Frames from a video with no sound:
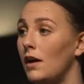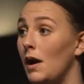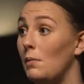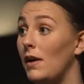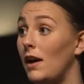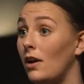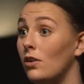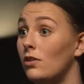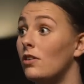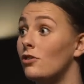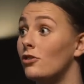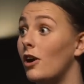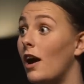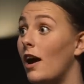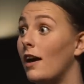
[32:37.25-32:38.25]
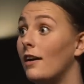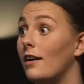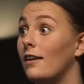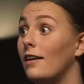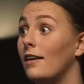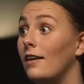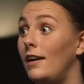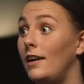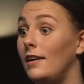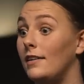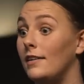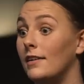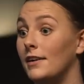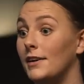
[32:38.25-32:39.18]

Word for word: And my dad goes, it's Rye. And